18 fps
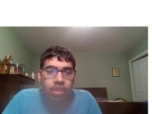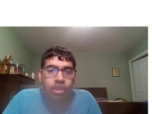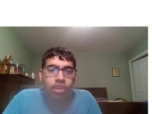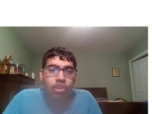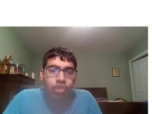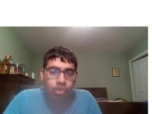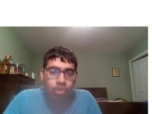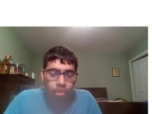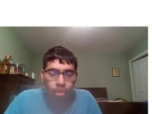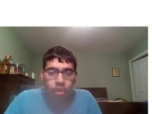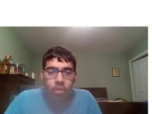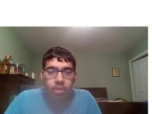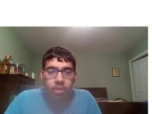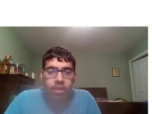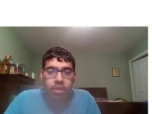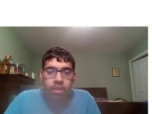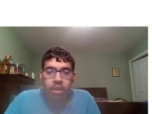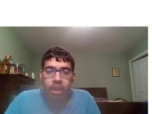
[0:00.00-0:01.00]
So,
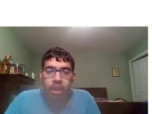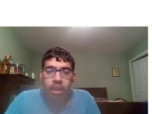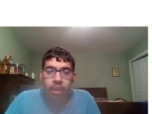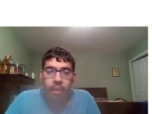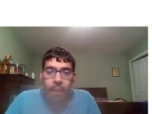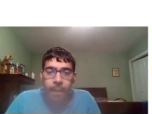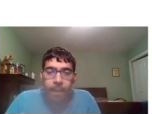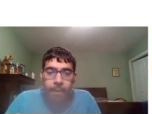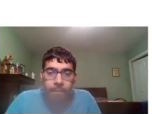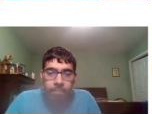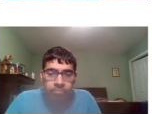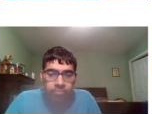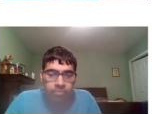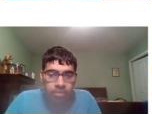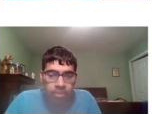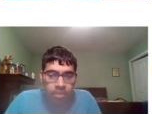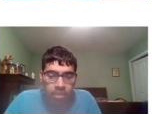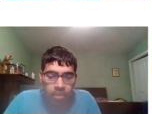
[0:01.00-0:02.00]
um,
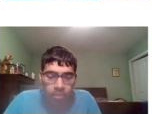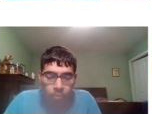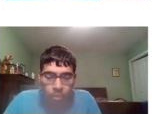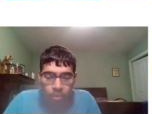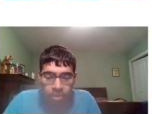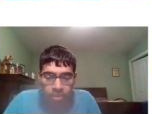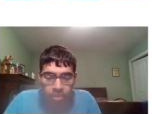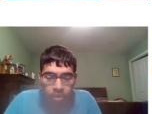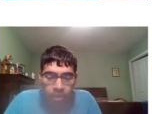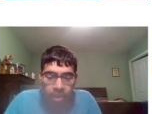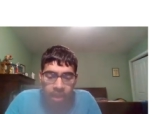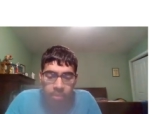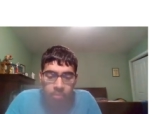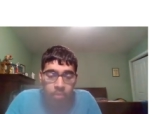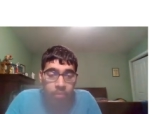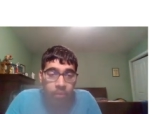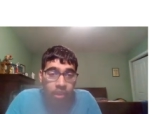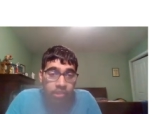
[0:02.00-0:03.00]
we're going to go ahead
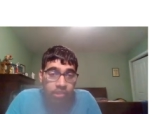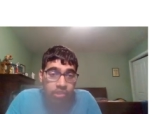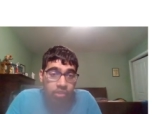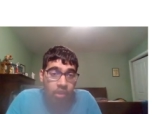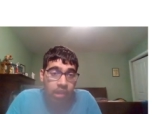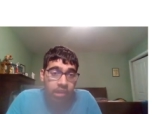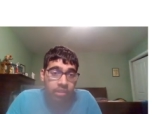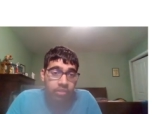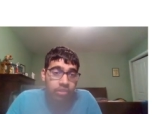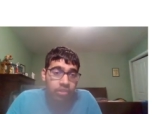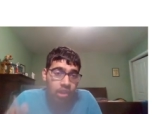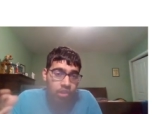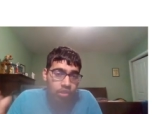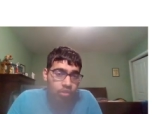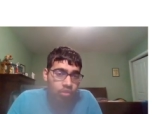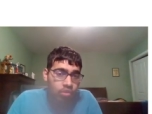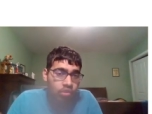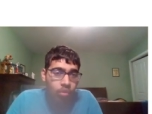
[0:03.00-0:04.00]
and move on to knockout stage.
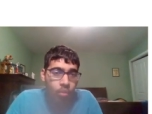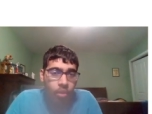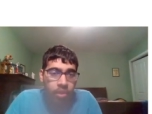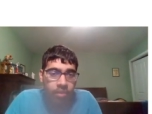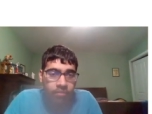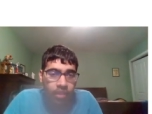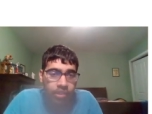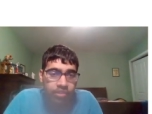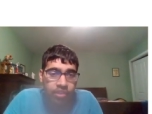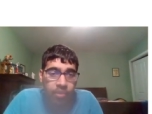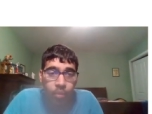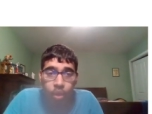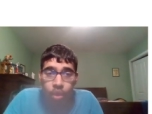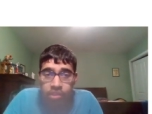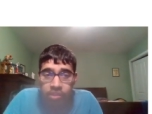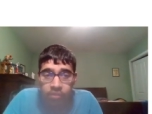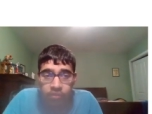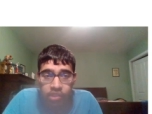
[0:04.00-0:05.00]
So this is the quarterfinals. They have
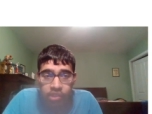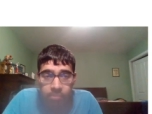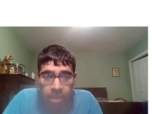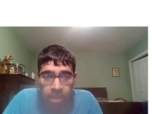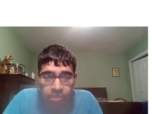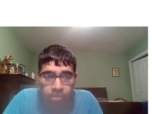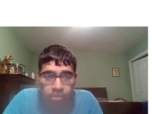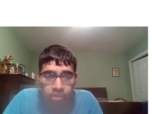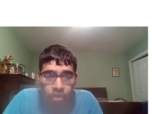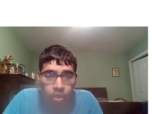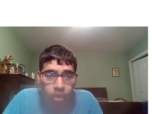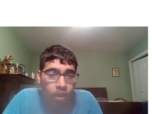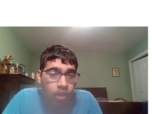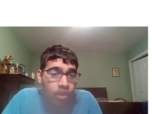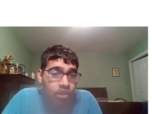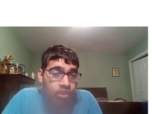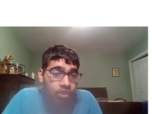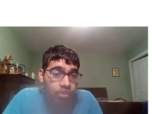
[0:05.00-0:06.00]
Argentina versus Mexico.
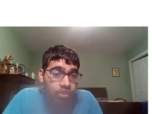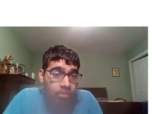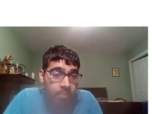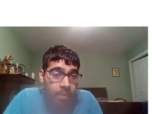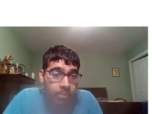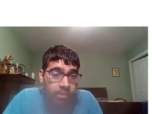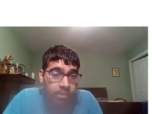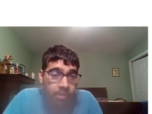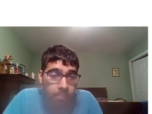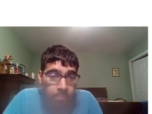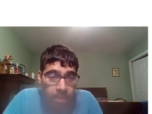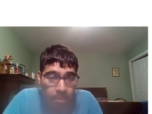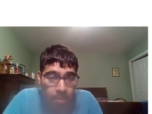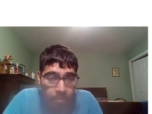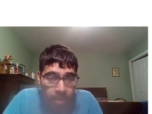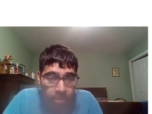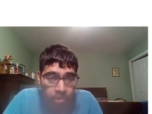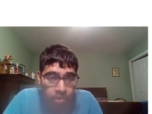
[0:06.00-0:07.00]
Argentina should be able to beat
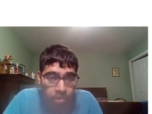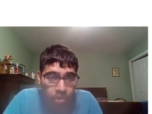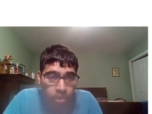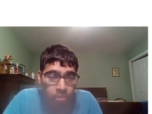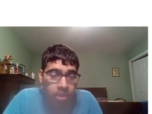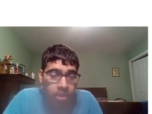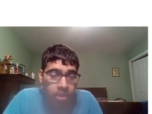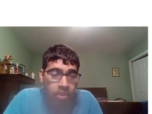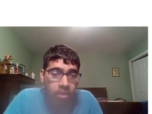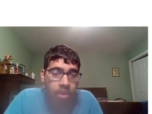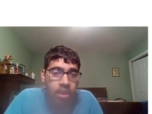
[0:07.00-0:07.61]
Mexico there.